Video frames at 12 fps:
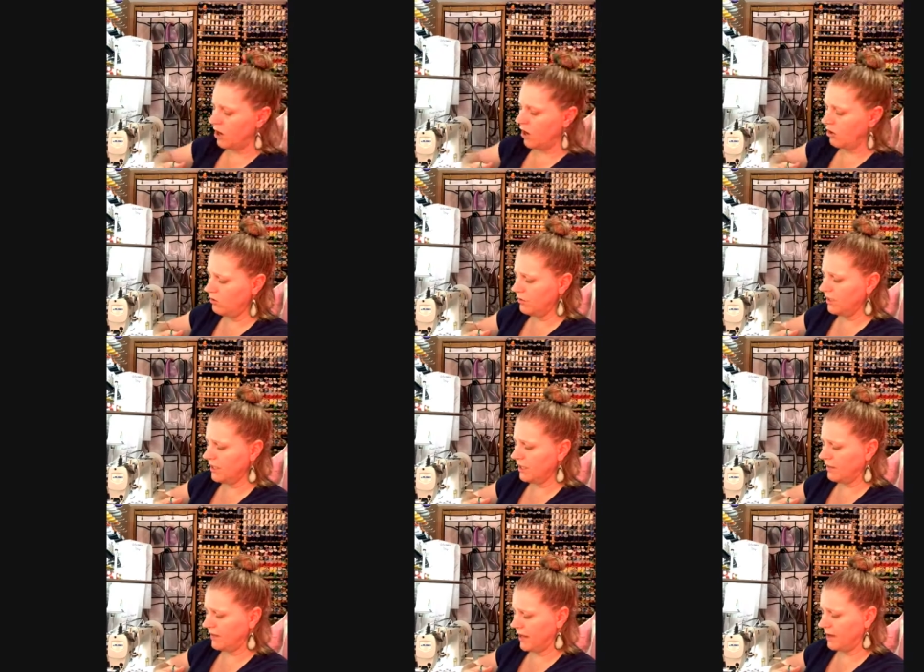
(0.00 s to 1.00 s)

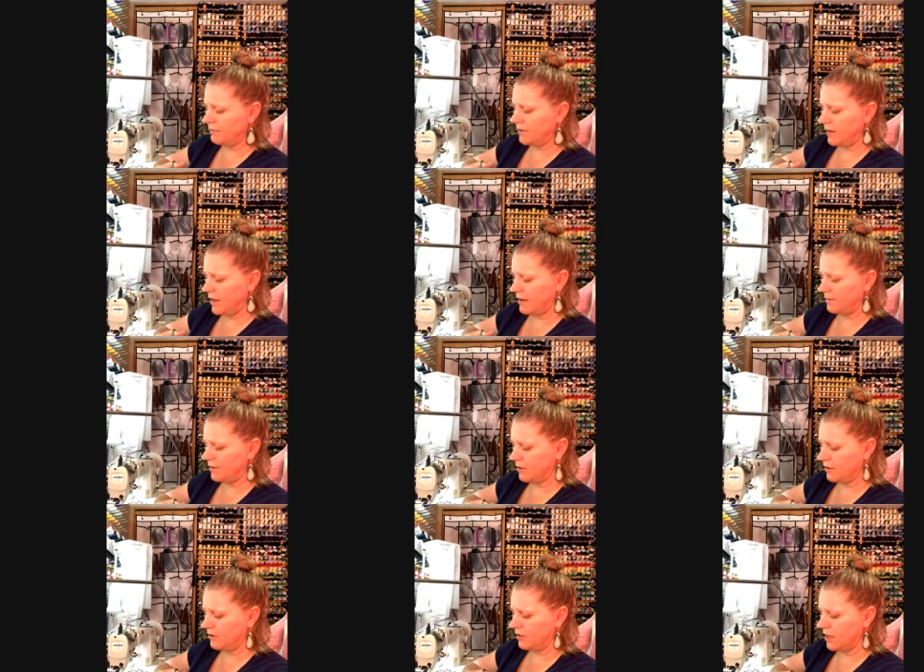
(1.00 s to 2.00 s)
Only that would happen
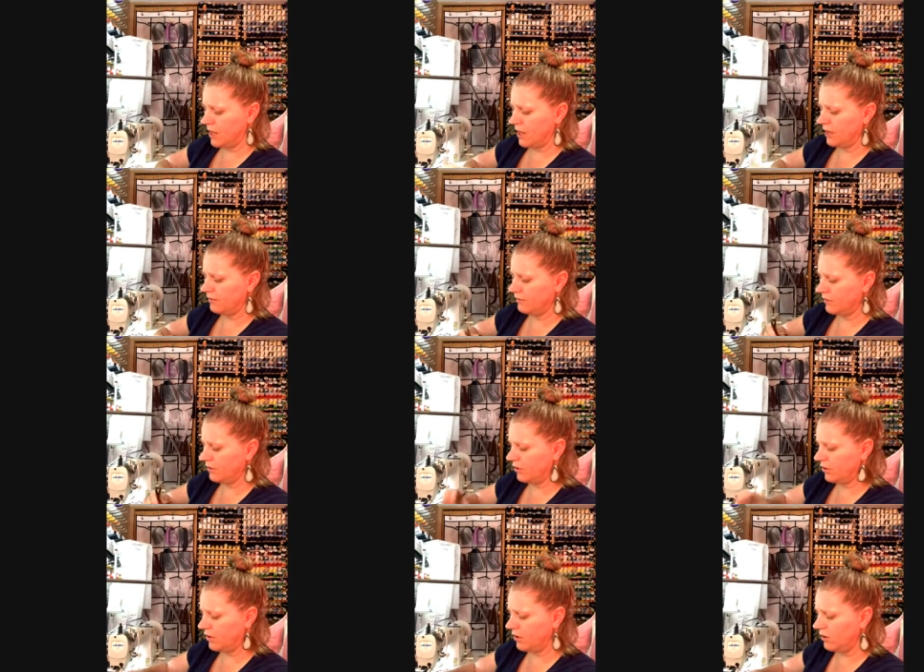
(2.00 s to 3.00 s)
on live,
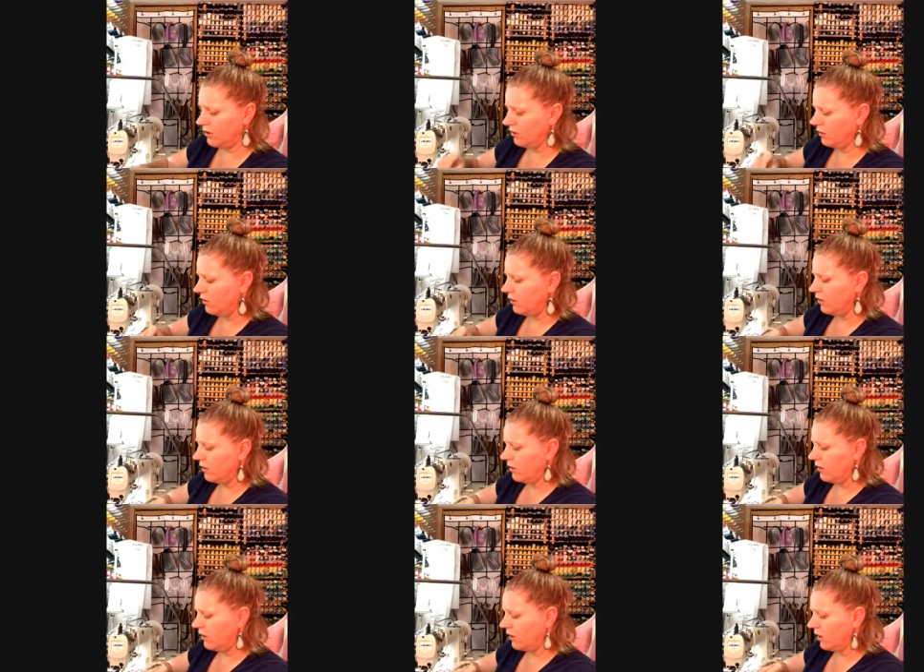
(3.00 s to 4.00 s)
you know?
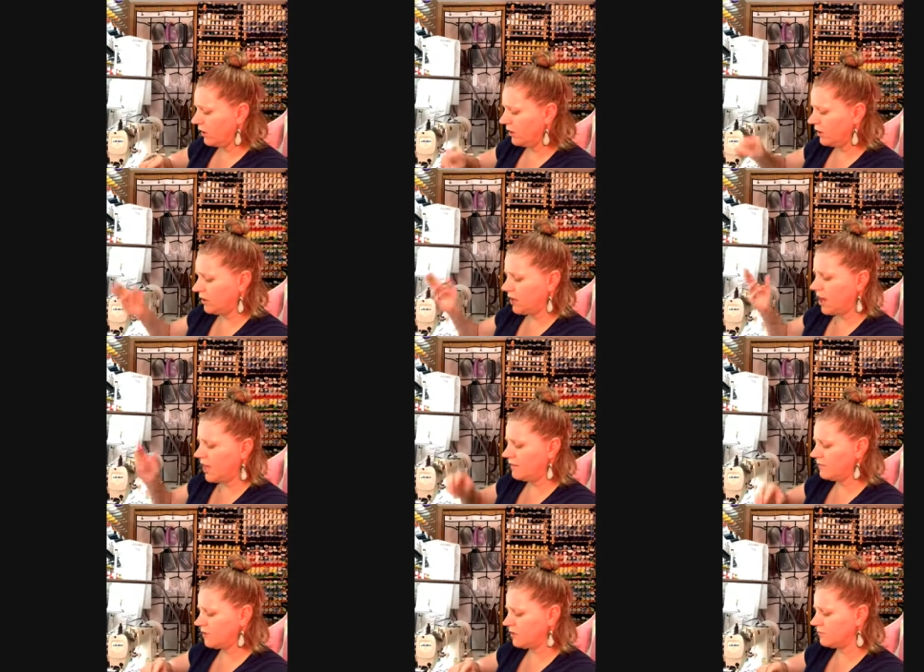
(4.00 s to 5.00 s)
Like, could it not
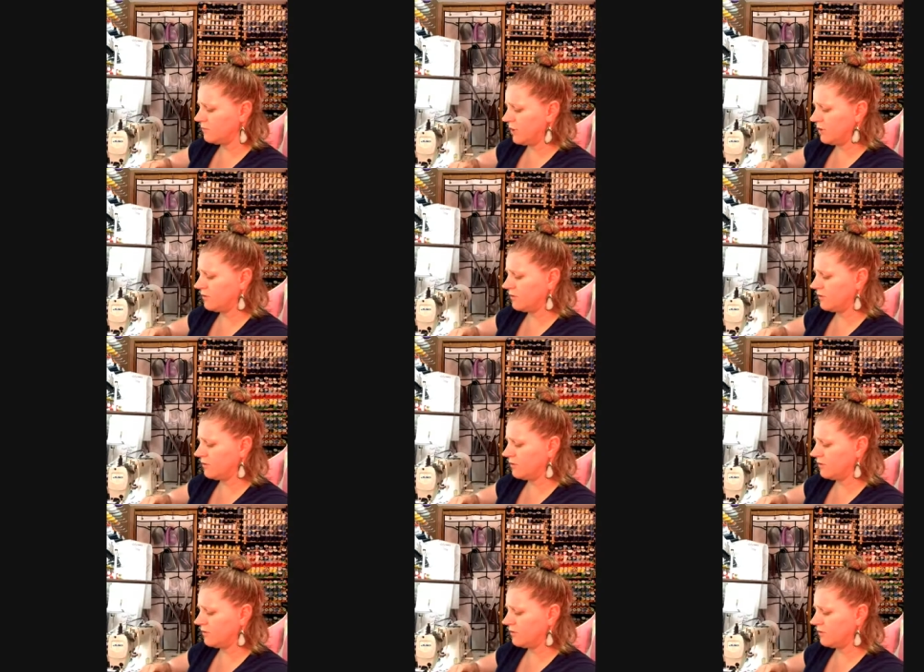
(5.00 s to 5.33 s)
have just went